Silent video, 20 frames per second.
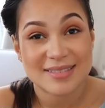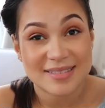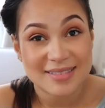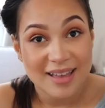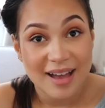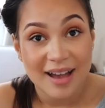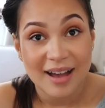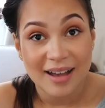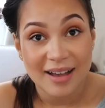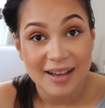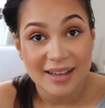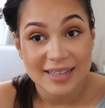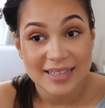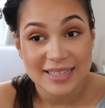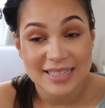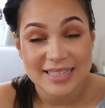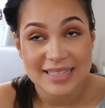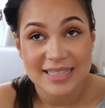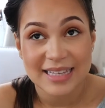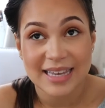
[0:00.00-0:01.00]

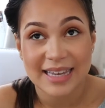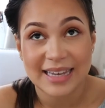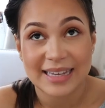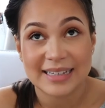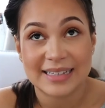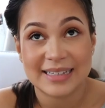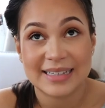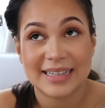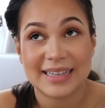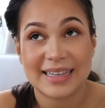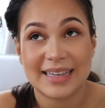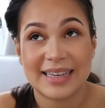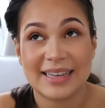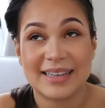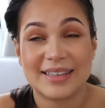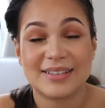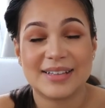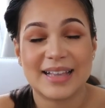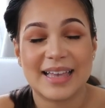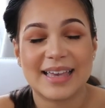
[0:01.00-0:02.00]
sucks, and
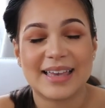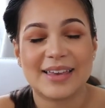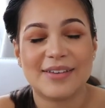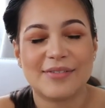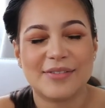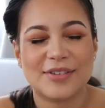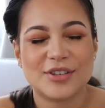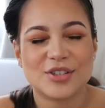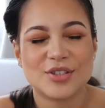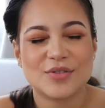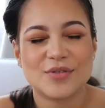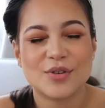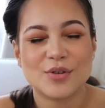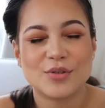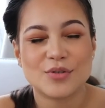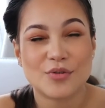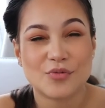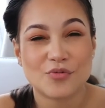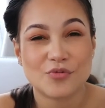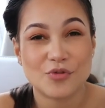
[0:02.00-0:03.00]
it just
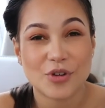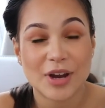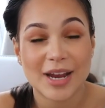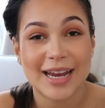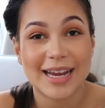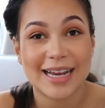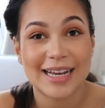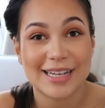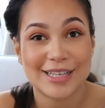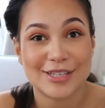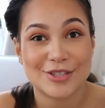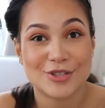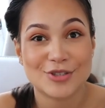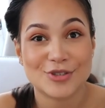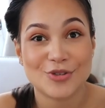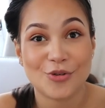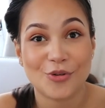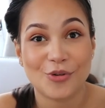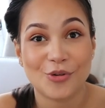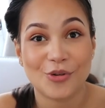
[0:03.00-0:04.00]
feels really
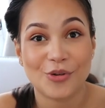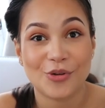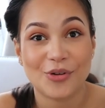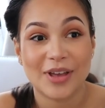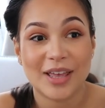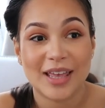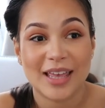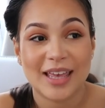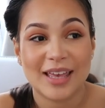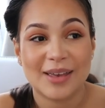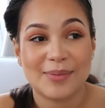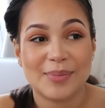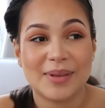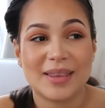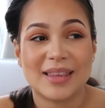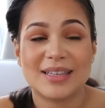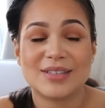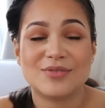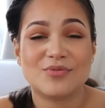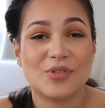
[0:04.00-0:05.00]
sore, but
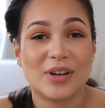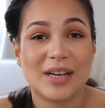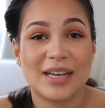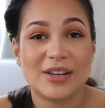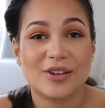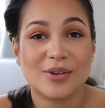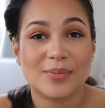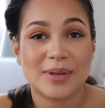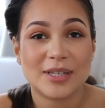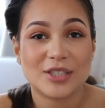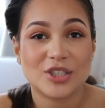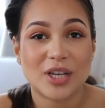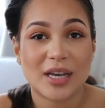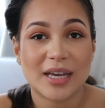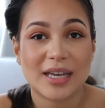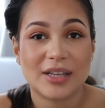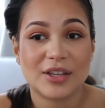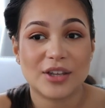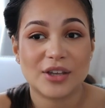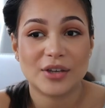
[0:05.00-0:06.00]
there's really not much I
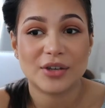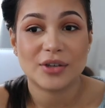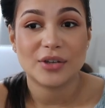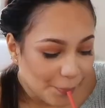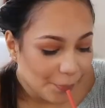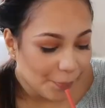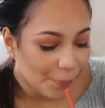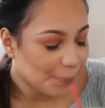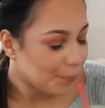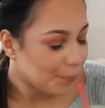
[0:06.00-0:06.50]
can do.